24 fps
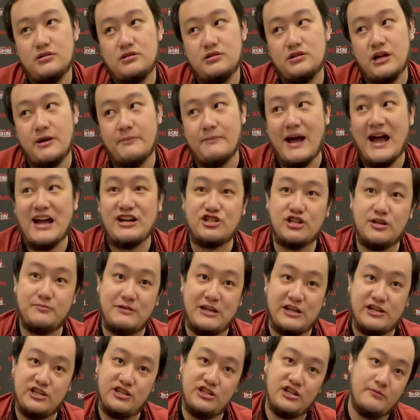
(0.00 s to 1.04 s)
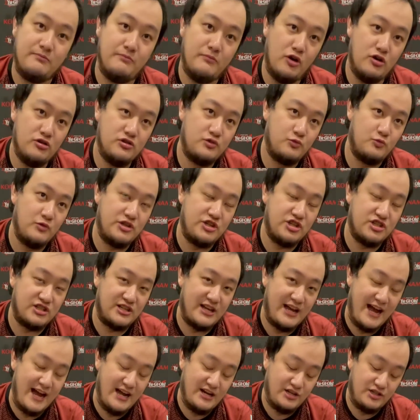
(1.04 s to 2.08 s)
the matchup that need it most, which is
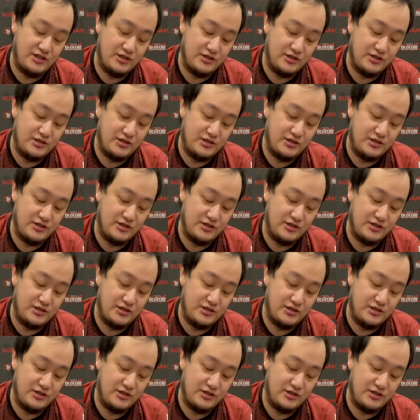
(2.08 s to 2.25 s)
cash.